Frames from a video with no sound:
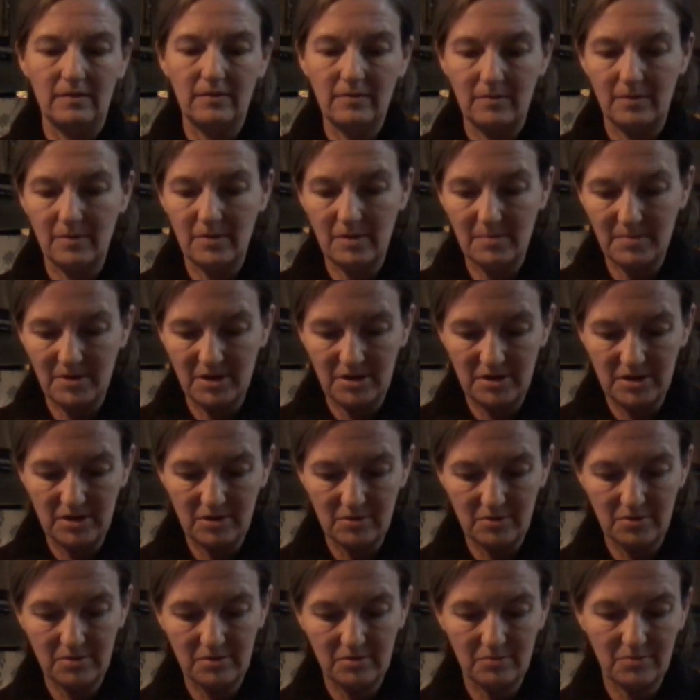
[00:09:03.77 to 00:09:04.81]
What I'm going to
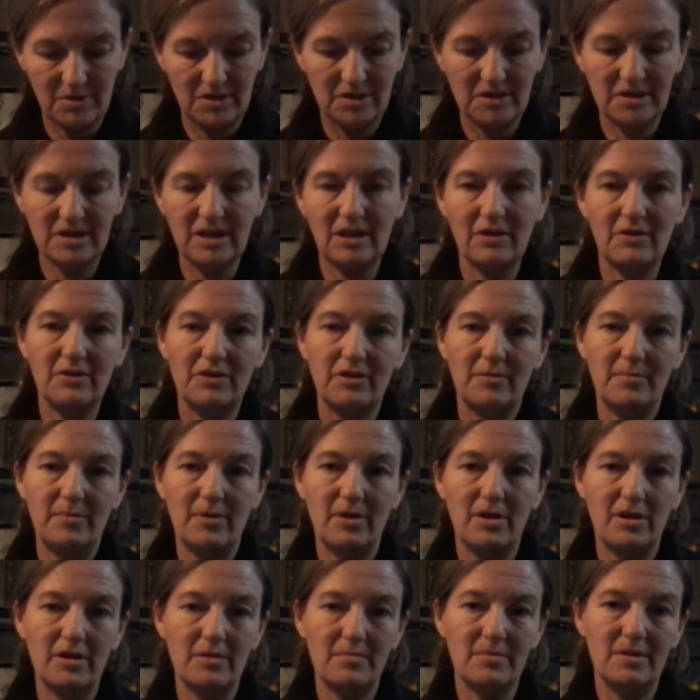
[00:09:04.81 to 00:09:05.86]
do is reach down in the
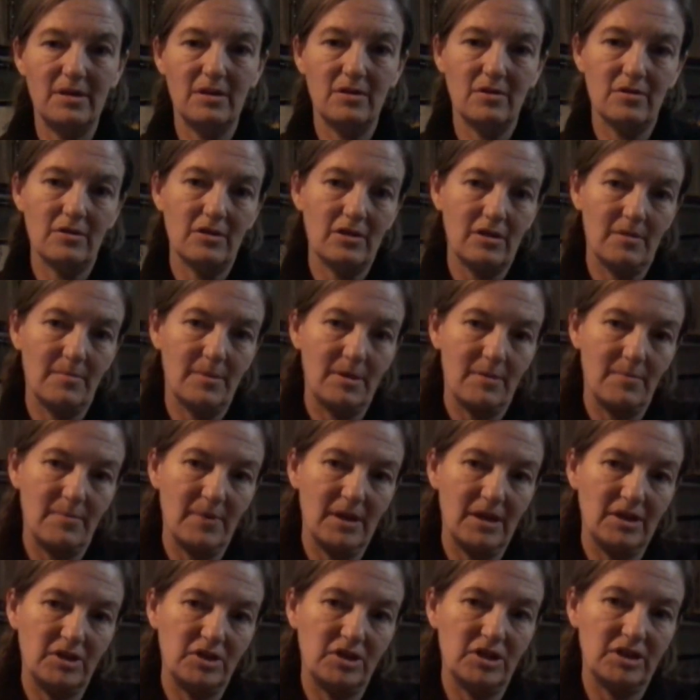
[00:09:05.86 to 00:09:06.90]
bottom here and I'm going to
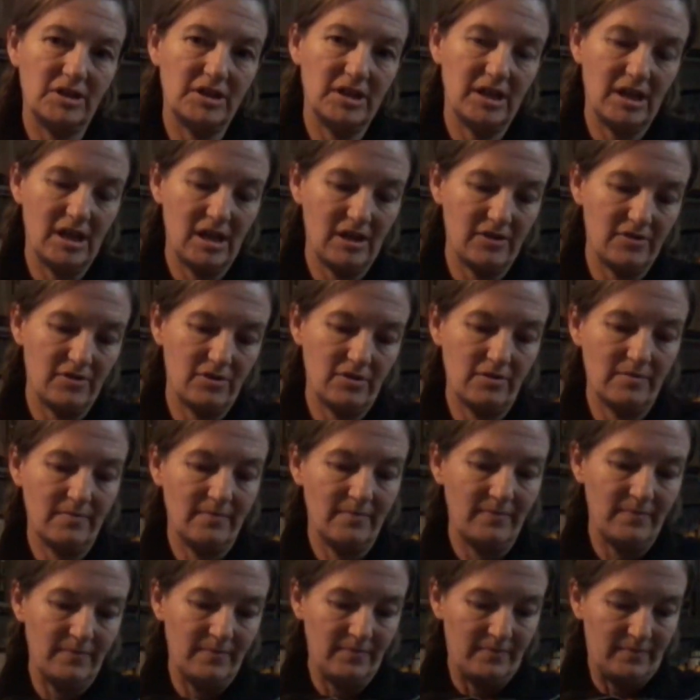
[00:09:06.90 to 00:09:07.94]
pinch it together
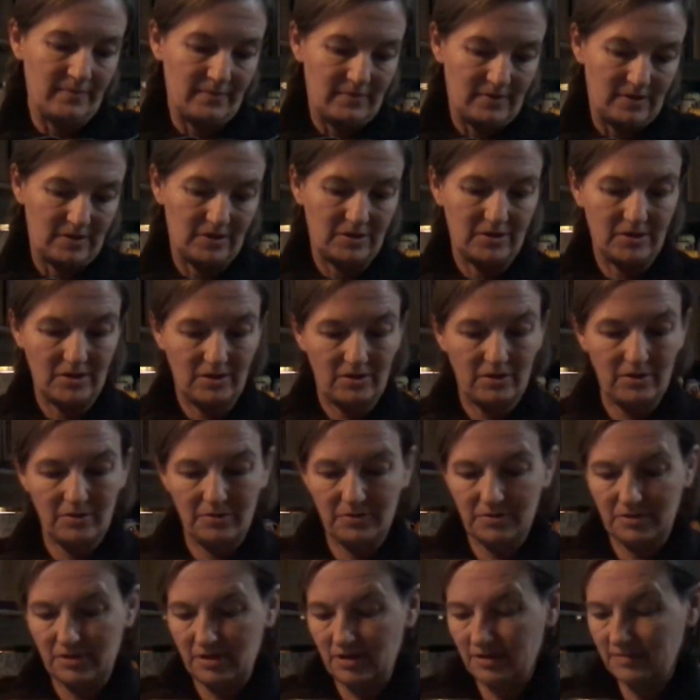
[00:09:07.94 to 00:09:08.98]
just to
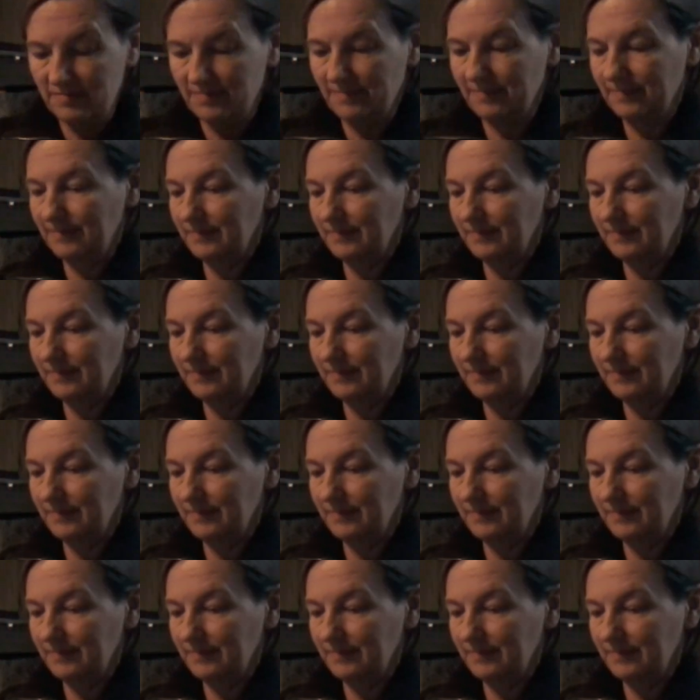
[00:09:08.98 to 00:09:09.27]
close it up.